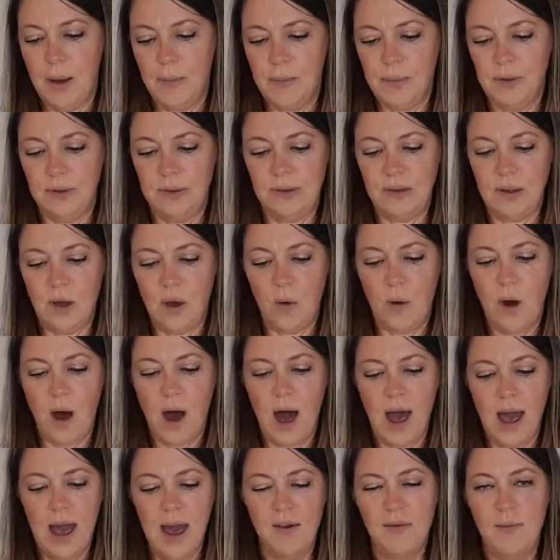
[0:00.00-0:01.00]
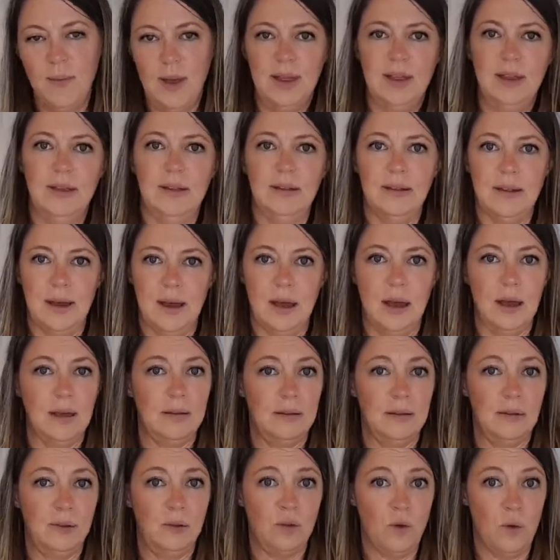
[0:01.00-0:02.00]
So I have made these
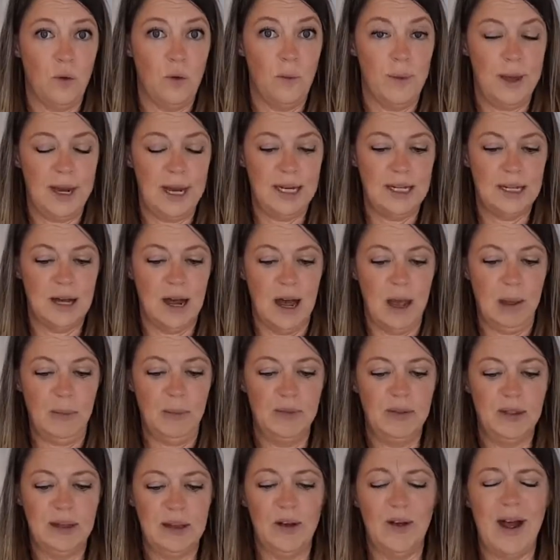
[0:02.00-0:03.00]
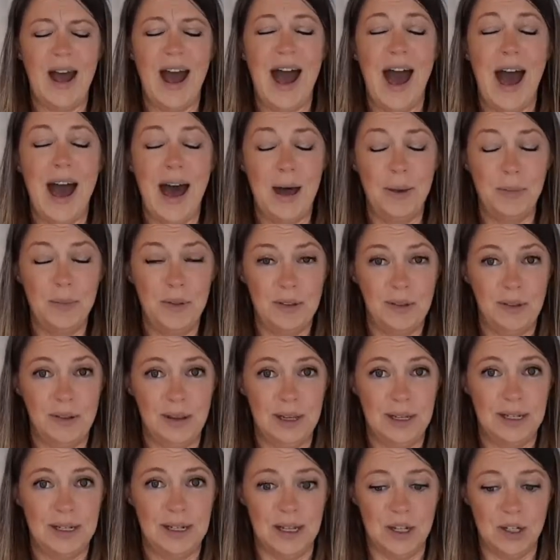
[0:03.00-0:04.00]
so many times. They are
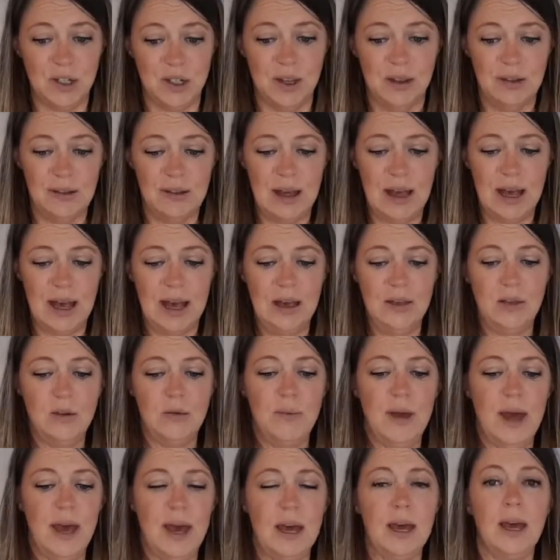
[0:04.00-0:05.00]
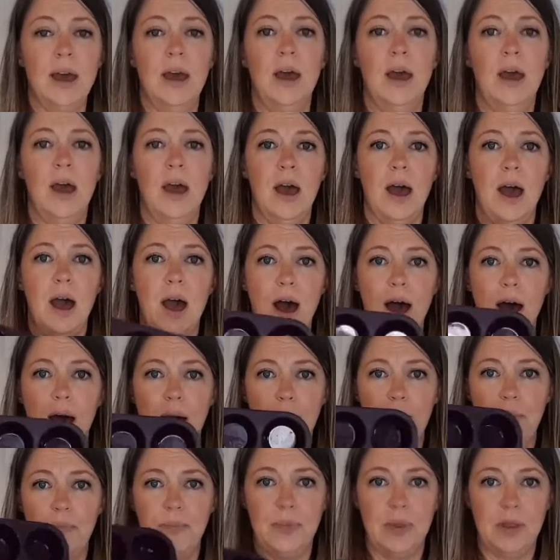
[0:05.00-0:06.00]
absolutely delicious. They either make
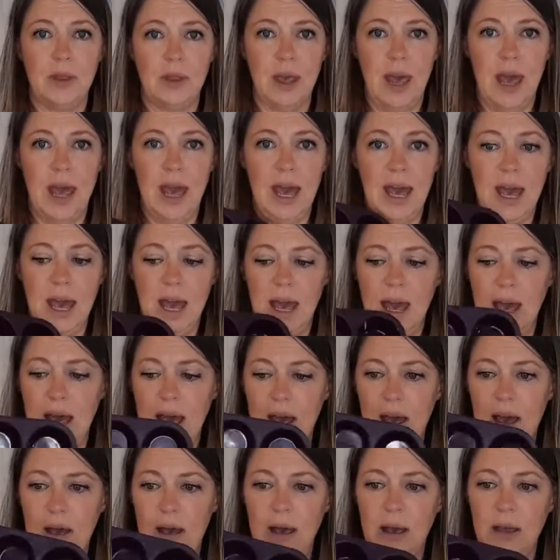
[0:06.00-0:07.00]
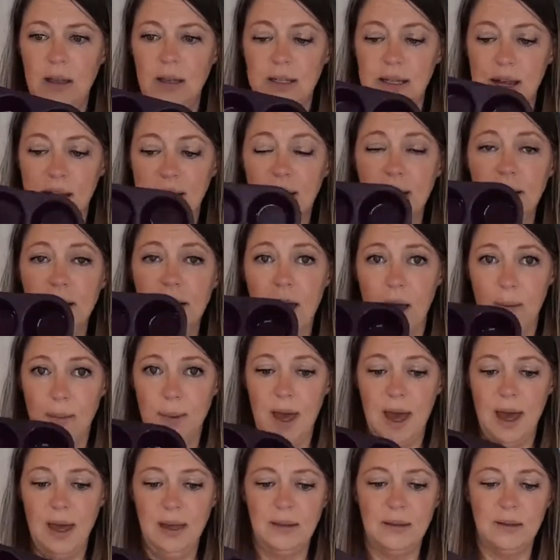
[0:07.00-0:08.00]
a dozen
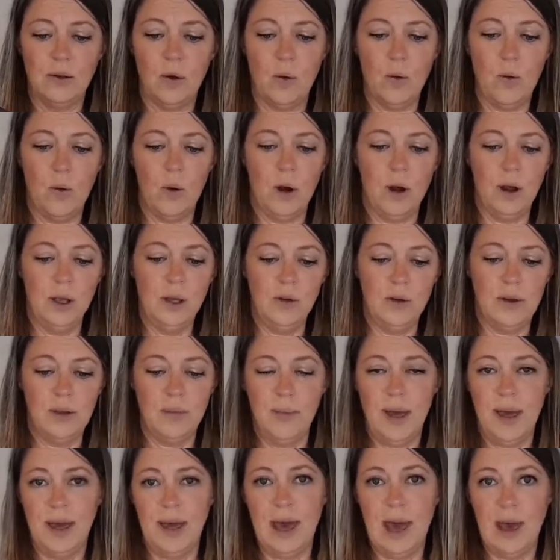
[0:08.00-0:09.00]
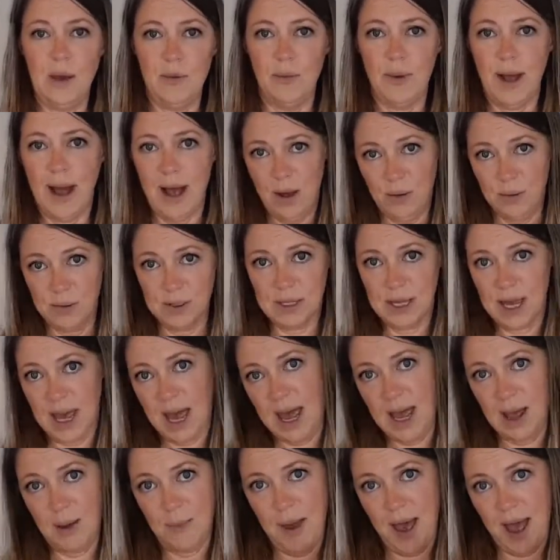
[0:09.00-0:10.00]
cupcakes, or you can make a round
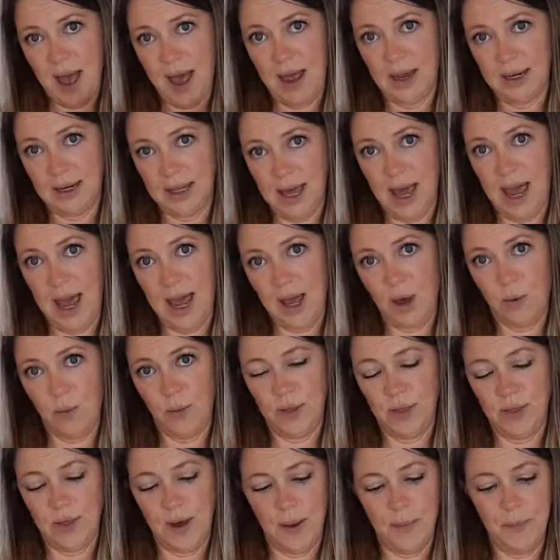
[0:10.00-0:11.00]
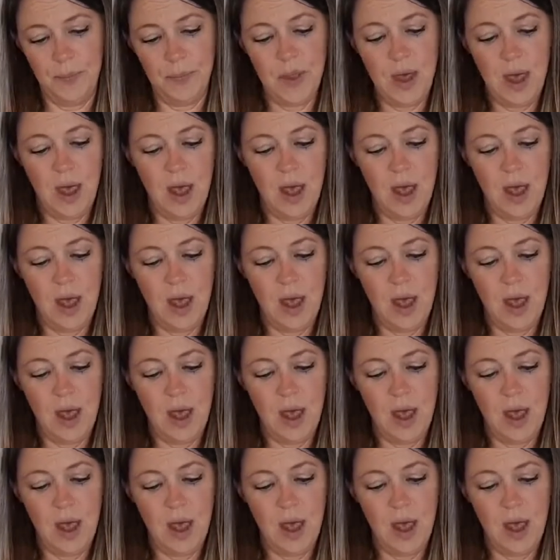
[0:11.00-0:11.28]
cake pan cake with them.